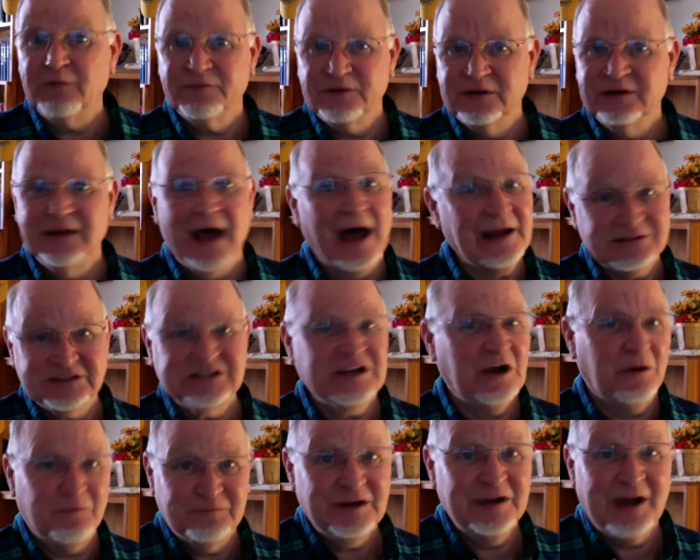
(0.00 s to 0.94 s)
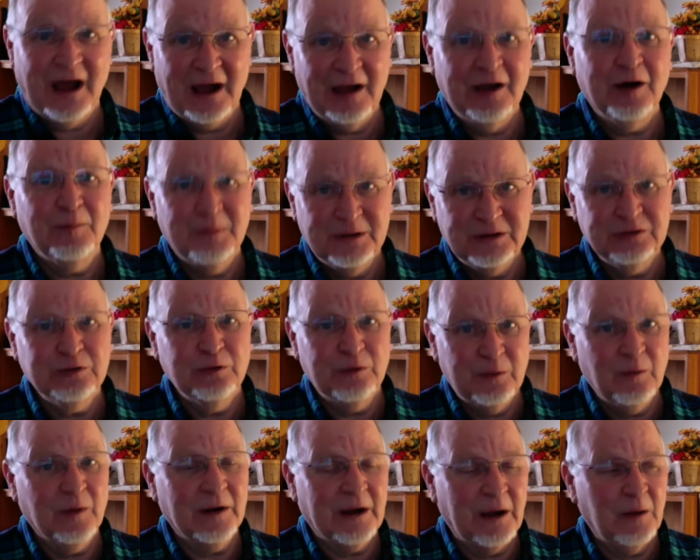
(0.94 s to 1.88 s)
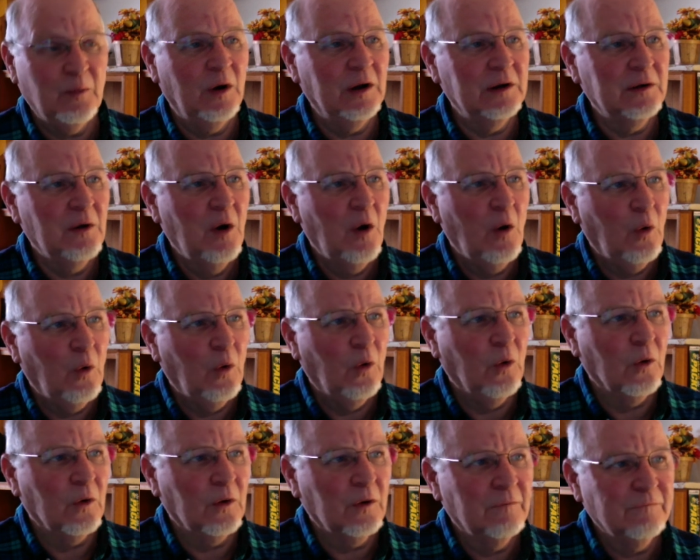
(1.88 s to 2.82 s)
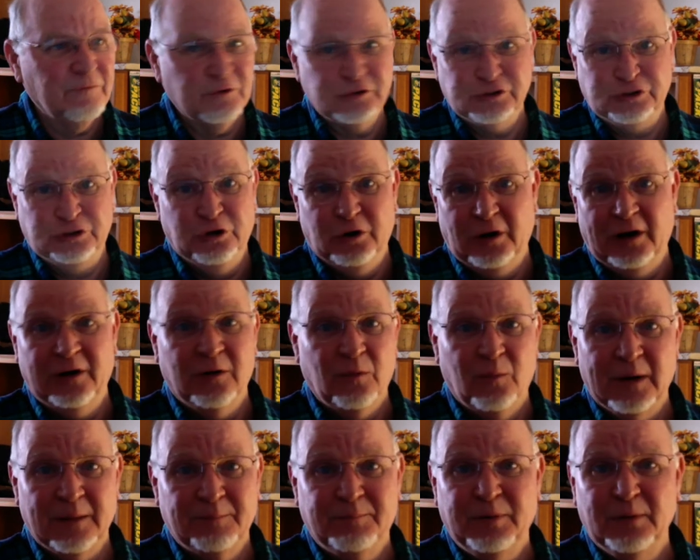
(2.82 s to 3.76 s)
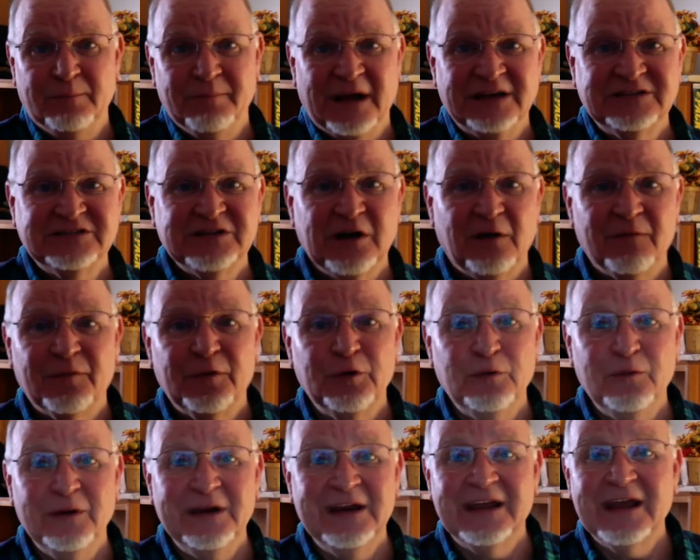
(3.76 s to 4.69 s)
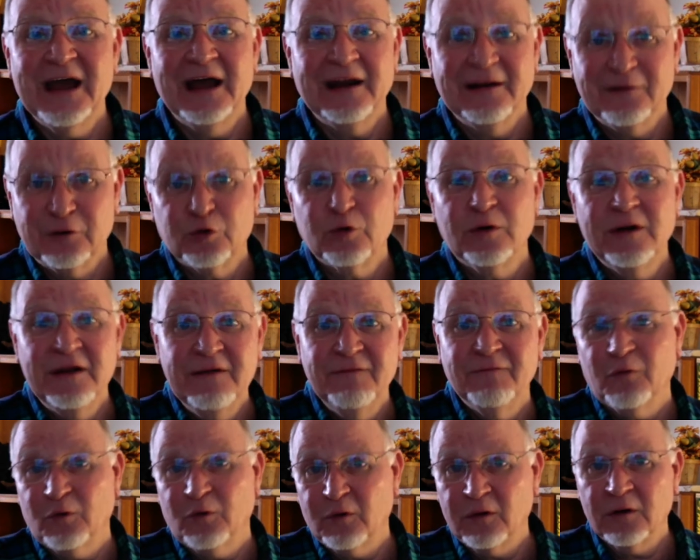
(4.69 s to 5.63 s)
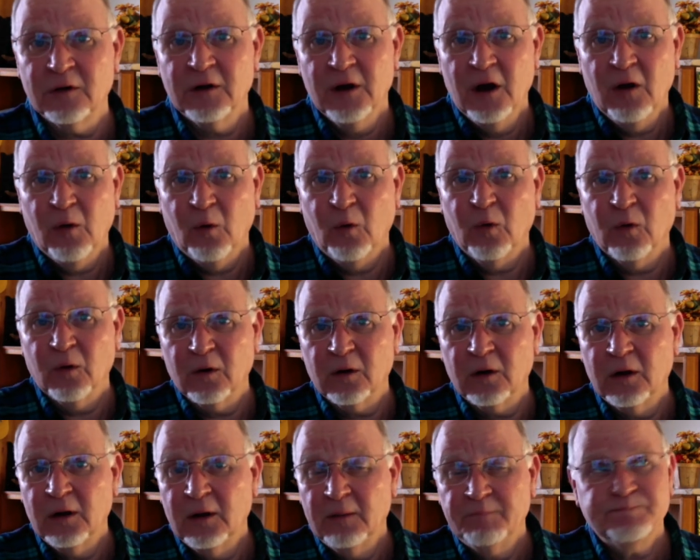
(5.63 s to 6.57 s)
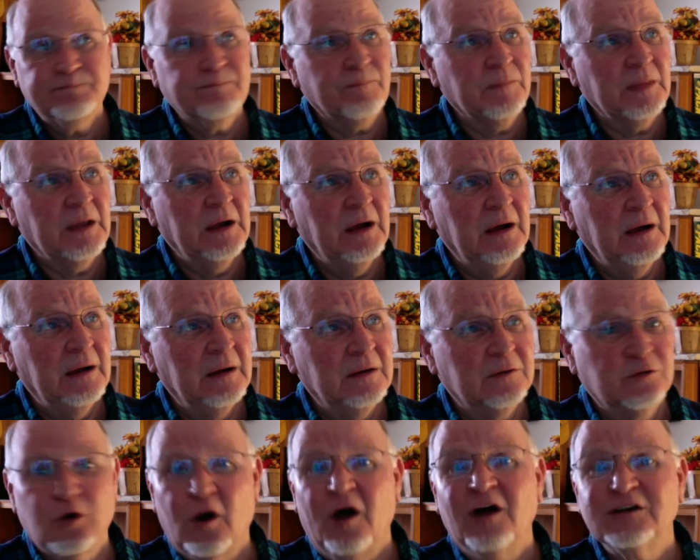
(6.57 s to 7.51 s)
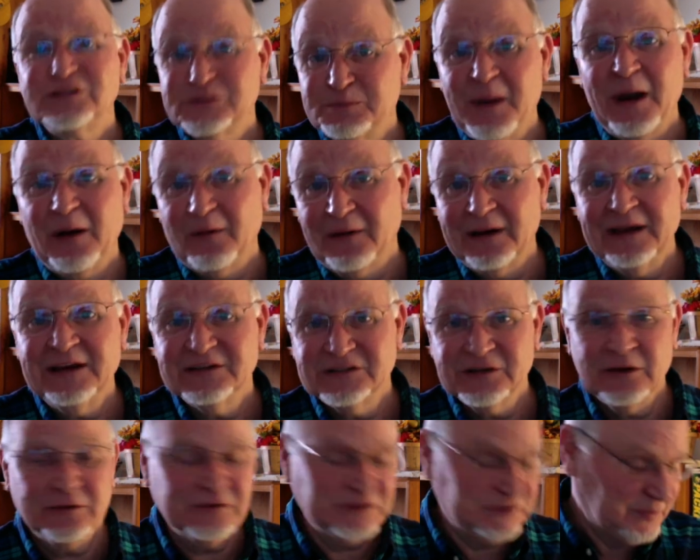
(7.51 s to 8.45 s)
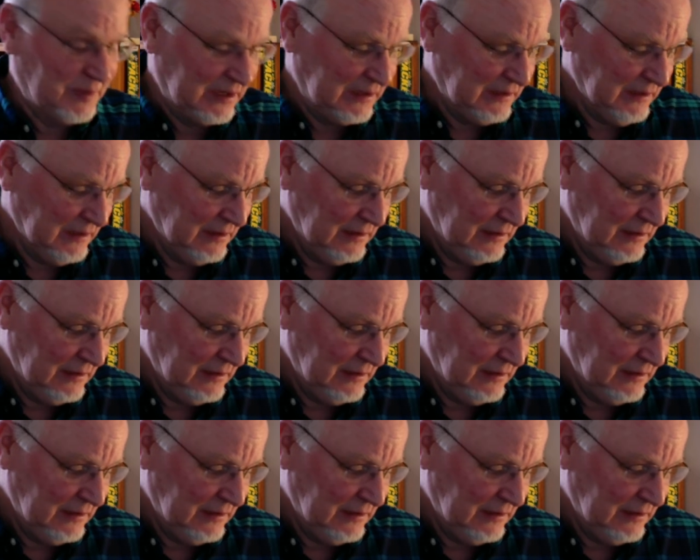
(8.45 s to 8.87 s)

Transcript: not self denial, but doing what I want. Or for sure, I don't want to put myself through any kind of grief or cross bearing, so to speak.